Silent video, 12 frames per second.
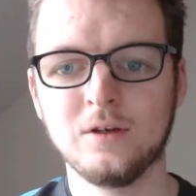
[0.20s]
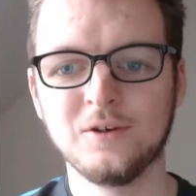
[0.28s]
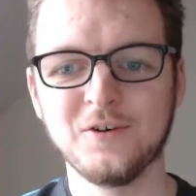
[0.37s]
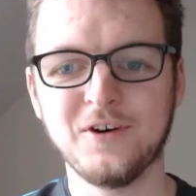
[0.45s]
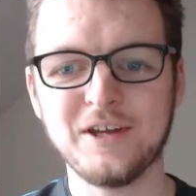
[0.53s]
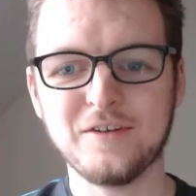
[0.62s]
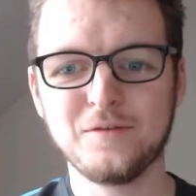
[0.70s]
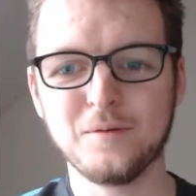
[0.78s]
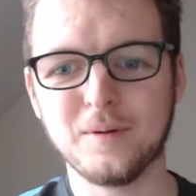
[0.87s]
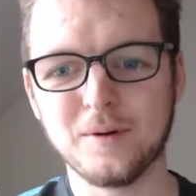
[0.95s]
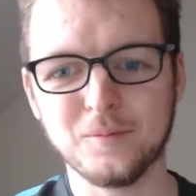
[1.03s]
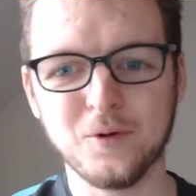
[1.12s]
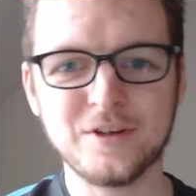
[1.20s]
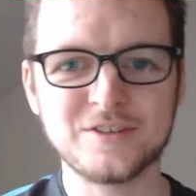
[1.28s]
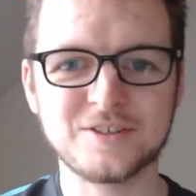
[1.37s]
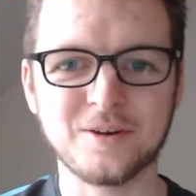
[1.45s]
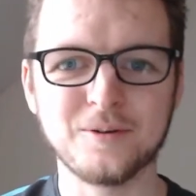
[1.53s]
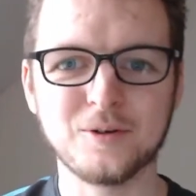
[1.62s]
Alright everyone, what is
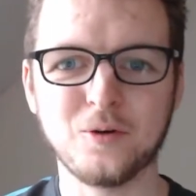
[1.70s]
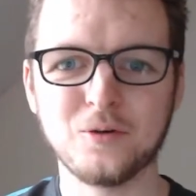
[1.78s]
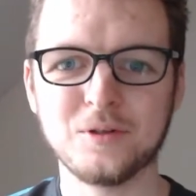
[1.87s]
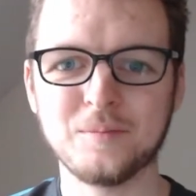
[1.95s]
going on?